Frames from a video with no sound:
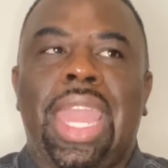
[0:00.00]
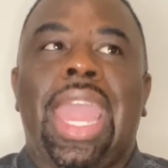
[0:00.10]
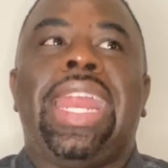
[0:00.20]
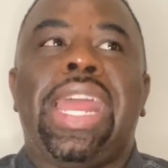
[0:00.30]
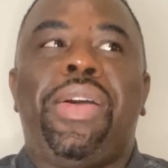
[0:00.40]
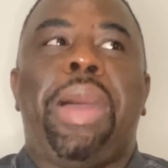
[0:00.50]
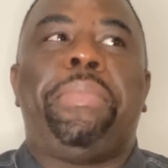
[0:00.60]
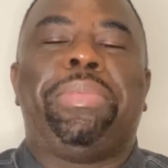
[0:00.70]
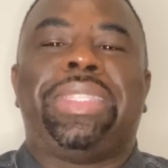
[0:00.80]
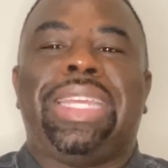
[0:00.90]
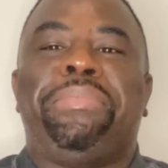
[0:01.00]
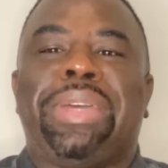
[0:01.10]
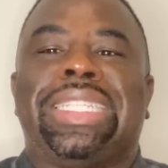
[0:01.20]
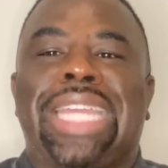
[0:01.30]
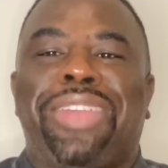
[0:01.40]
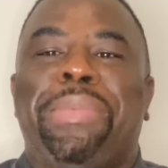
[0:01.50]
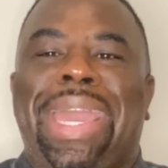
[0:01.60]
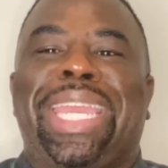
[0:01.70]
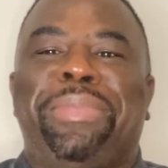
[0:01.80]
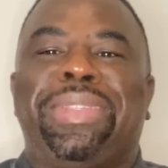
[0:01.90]
And now I'm upset because
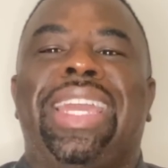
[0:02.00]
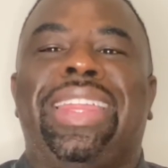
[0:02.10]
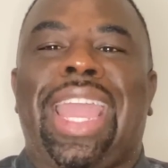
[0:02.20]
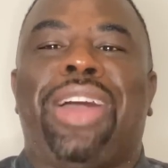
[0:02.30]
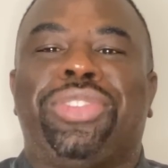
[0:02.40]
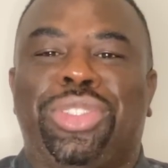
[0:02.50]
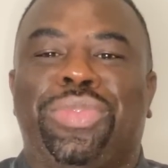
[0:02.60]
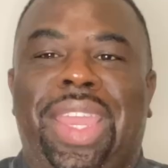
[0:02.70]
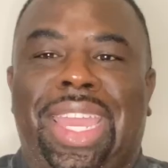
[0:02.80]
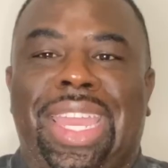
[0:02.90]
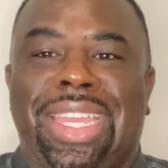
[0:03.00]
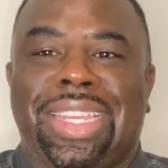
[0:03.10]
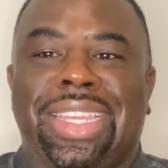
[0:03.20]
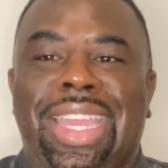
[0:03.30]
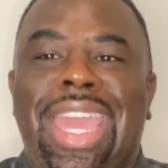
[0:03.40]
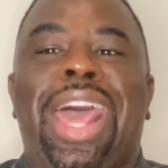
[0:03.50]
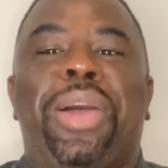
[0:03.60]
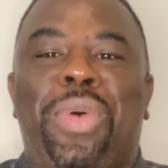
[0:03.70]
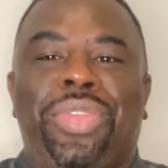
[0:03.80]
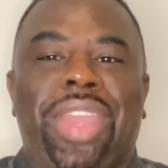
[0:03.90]
everybody keeps saying the couch is red. And I
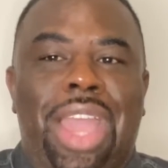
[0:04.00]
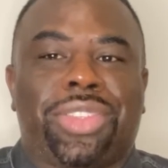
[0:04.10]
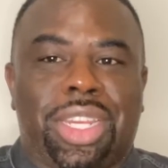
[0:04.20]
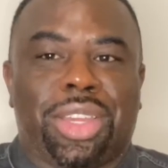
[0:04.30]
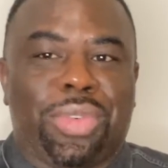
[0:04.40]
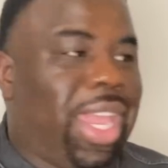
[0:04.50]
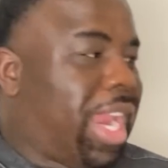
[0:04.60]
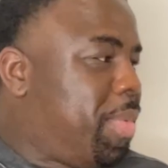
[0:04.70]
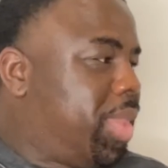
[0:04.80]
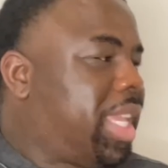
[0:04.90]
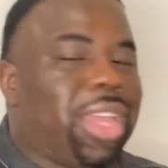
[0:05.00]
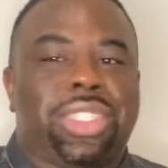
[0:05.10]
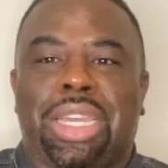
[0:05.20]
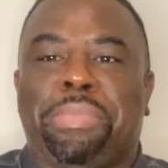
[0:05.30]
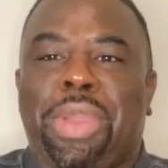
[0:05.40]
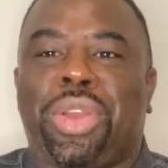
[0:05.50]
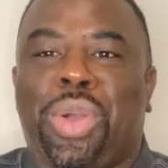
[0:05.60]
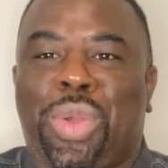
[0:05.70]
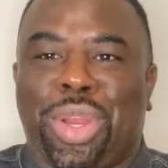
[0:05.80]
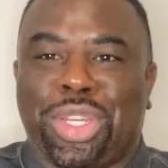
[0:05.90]
don't want the couch to look red. I want the couch to look burnt
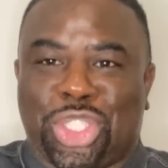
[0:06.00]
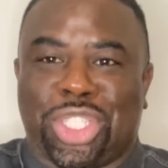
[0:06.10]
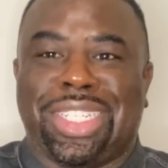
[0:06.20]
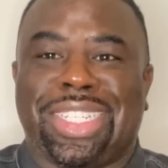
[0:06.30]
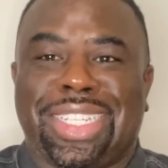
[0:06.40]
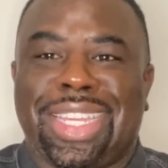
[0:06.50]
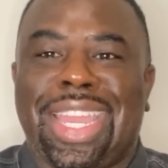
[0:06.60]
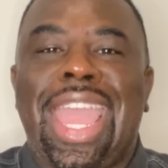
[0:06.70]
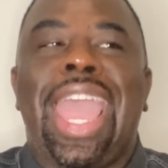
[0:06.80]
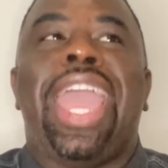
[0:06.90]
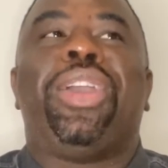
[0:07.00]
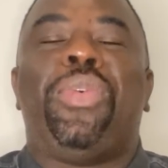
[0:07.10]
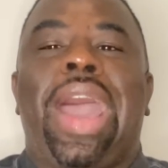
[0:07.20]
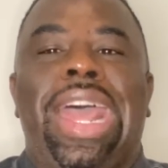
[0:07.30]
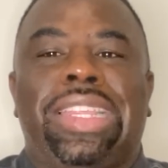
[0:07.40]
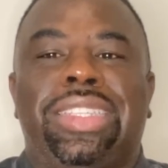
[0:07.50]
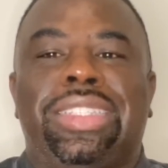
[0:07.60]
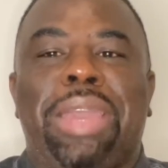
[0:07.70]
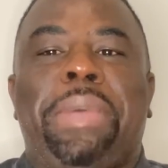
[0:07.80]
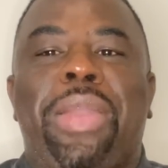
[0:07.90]
orange. And quiet as
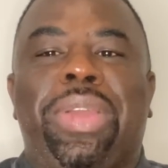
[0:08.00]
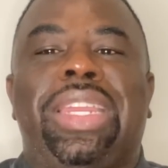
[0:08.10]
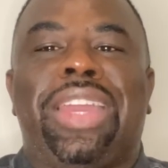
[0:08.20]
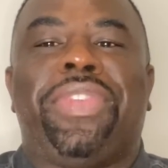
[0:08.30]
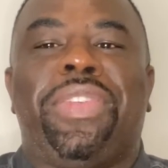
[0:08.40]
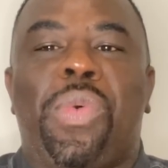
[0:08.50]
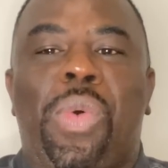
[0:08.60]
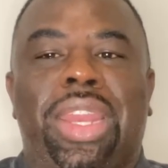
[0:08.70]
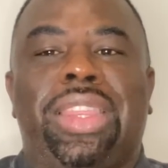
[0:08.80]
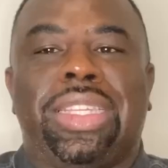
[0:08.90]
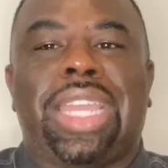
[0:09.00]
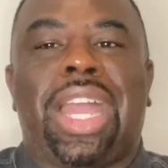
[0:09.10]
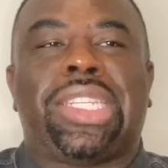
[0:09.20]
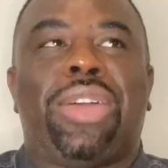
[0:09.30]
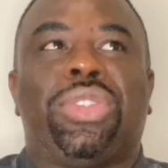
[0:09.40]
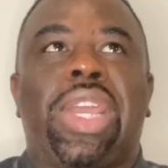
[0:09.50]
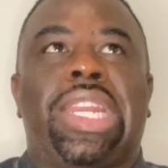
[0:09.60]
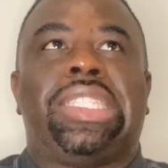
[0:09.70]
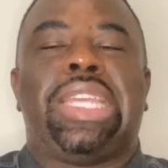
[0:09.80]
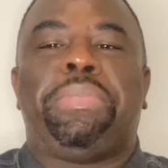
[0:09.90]
this kept, I really never even wanted this couch. I was
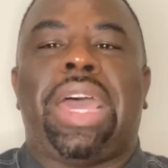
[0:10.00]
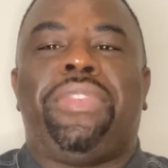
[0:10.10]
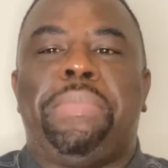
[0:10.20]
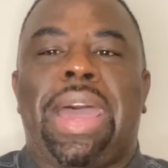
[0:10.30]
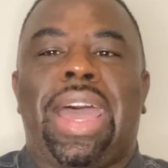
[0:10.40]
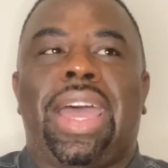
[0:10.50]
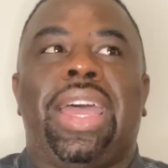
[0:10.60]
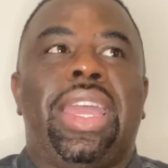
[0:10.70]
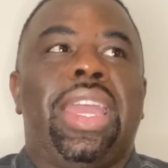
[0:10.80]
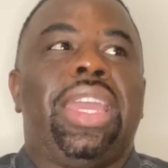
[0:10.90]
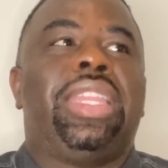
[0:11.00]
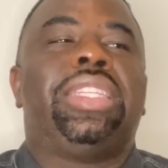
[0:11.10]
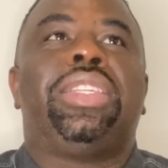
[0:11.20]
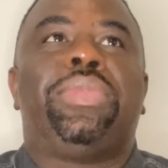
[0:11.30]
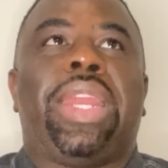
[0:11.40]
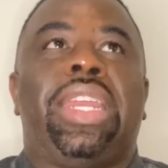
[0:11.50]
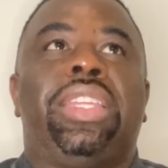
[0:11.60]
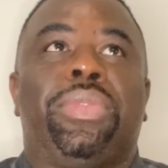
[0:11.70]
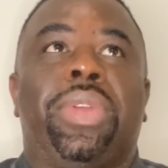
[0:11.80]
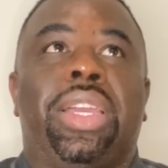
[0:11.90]
trying to step out of my... This is what I
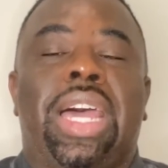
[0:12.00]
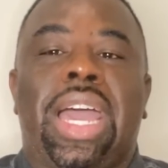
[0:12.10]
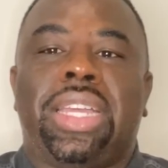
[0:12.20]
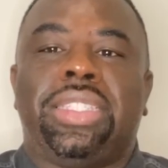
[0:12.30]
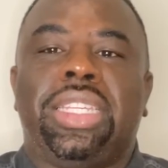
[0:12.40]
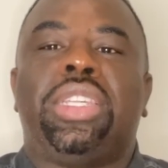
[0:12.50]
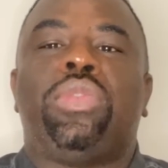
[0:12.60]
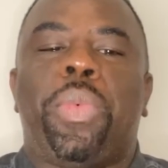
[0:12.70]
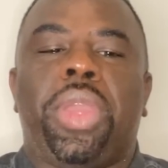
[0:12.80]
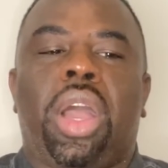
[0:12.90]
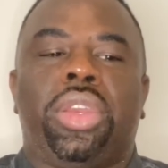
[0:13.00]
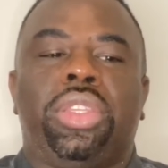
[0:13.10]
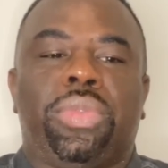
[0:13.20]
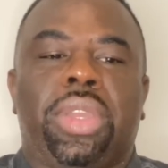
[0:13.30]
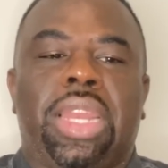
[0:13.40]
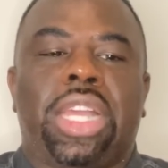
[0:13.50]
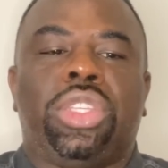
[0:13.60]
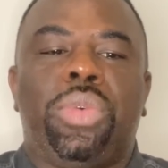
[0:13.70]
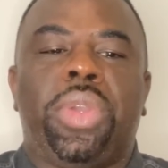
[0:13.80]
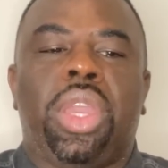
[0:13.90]
need to realize. This is what we all need to
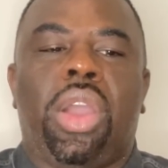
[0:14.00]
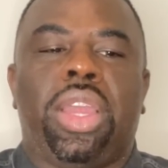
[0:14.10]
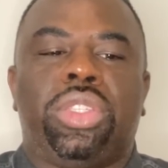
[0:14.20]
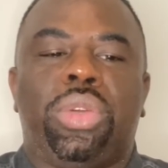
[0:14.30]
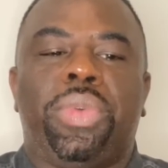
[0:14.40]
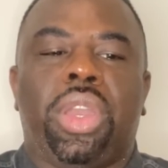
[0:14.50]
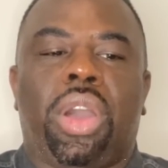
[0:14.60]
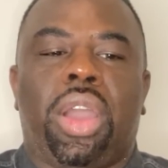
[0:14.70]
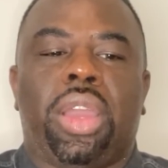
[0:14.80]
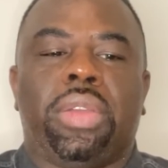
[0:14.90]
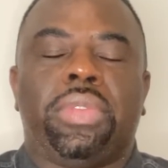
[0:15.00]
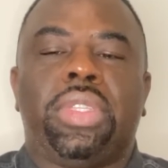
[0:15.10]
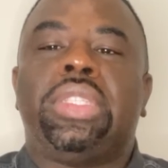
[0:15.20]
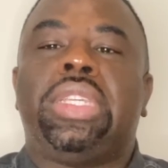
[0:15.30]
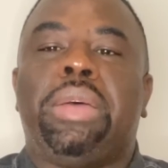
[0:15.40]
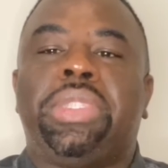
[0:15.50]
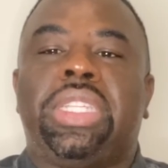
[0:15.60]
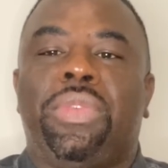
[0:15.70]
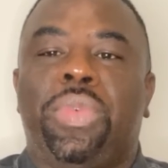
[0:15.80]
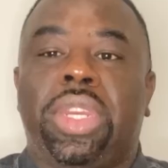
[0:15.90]
realize. Who we are is who we are. Some
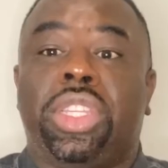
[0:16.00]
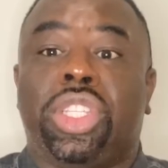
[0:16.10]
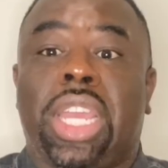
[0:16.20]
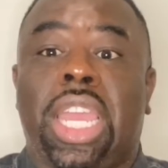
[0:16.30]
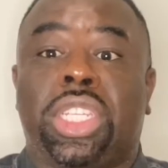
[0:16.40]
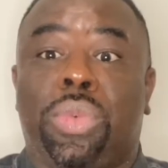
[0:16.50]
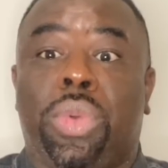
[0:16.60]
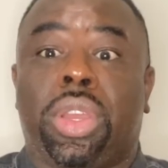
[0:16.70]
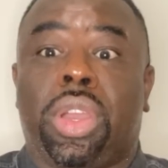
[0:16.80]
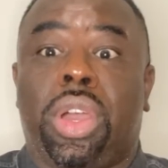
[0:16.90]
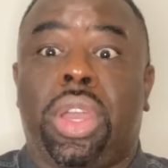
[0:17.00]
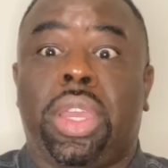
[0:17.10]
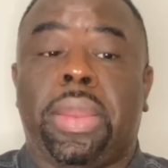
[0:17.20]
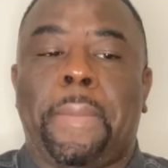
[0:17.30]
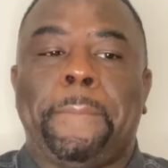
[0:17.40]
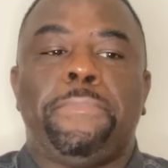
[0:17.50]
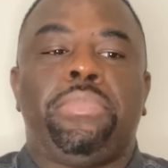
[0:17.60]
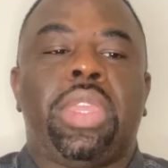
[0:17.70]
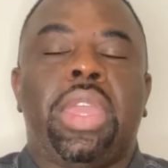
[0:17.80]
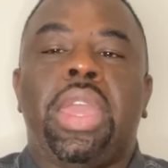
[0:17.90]
stuff we need to change and work on.
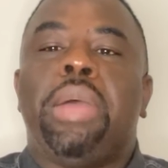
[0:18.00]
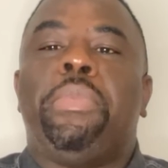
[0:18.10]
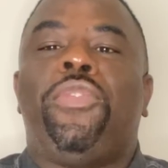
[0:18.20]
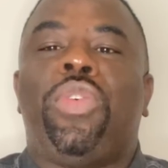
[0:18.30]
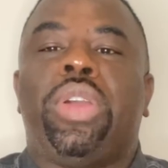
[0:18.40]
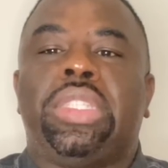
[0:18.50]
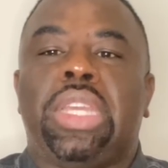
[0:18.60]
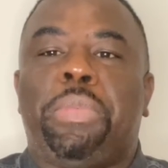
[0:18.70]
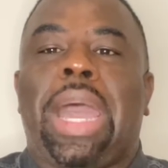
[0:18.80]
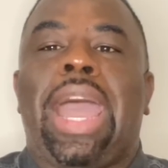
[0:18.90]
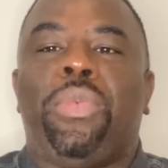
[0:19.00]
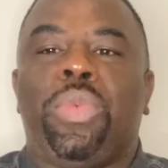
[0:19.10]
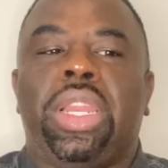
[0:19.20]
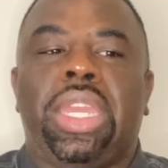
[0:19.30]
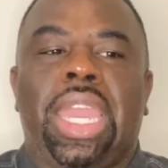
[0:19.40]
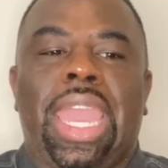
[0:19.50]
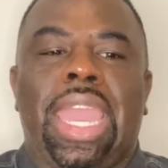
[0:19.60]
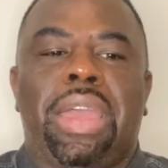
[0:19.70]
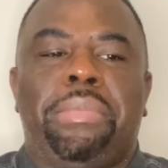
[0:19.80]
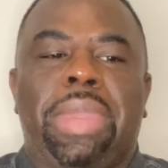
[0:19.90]
But for example, I really
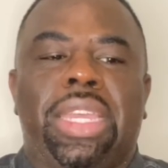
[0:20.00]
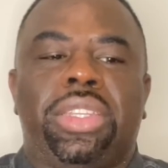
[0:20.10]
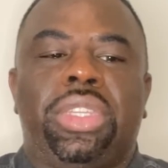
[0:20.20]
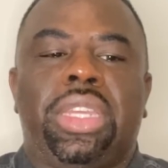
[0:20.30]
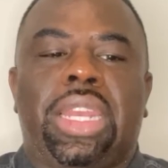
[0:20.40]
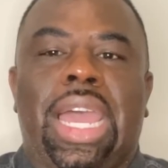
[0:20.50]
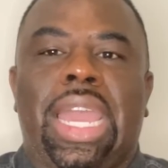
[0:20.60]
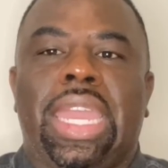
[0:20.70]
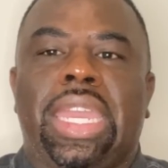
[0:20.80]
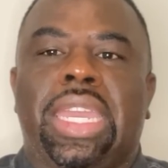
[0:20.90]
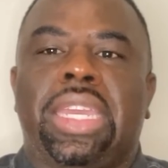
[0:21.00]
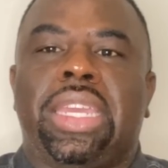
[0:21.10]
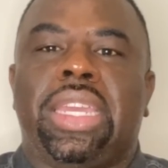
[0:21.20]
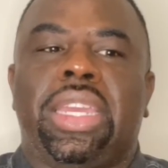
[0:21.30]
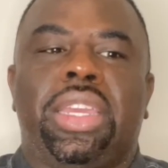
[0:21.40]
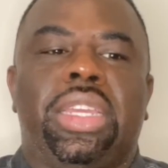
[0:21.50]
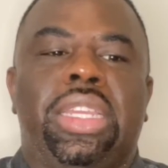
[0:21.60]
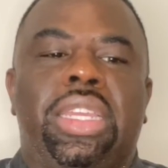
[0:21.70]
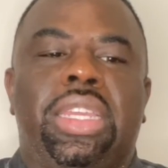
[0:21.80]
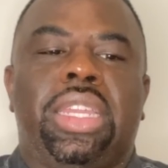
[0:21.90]
am into like
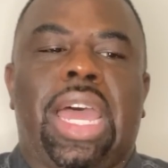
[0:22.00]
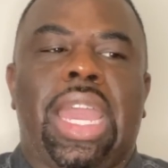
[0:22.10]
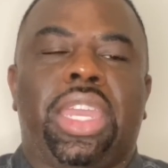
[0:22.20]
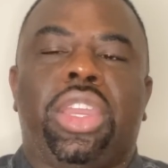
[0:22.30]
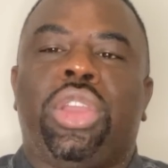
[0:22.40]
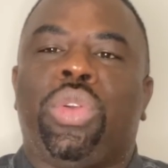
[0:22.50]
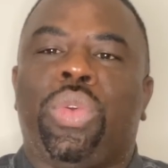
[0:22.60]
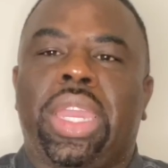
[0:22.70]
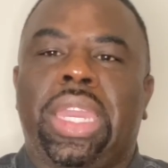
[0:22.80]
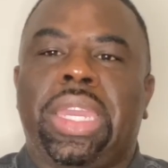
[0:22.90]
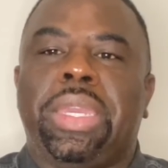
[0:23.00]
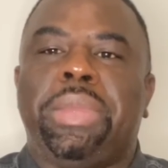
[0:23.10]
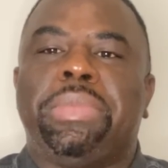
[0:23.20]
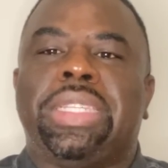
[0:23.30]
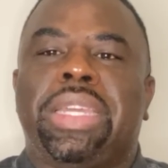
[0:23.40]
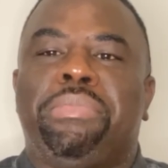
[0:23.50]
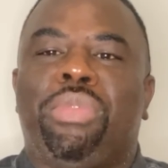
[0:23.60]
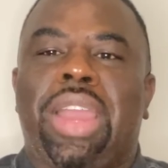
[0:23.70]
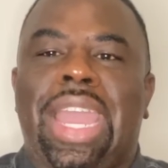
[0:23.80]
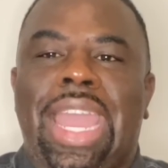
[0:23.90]
creams and
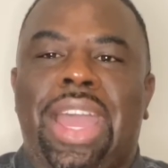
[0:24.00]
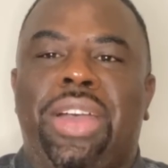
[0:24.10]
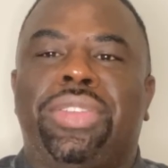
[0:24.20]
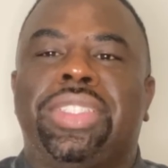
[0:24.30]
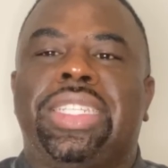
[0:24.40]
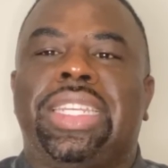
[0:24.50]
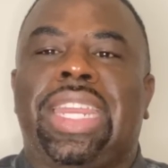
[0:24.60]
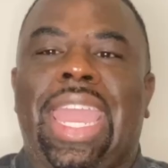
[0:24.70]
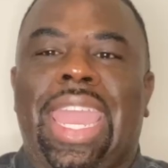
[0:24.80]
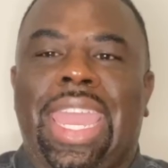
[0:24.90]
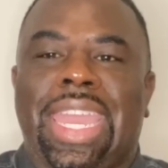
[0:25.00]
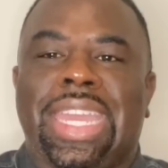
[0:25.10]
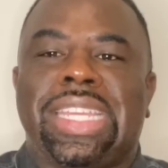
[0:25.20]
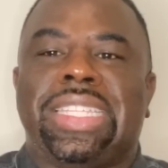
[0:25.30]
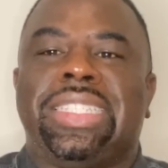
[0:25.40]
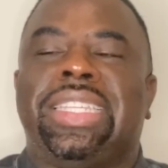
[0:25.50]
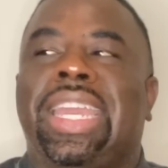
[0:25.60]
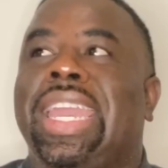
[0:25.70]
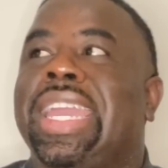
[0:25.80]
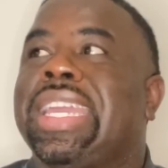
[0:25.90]
browns and tans
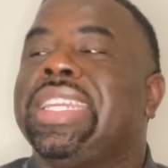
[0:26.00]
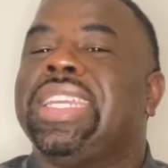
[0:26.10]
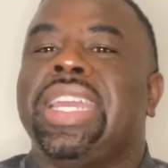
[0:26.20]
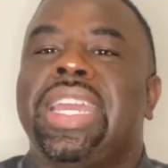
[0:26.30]
and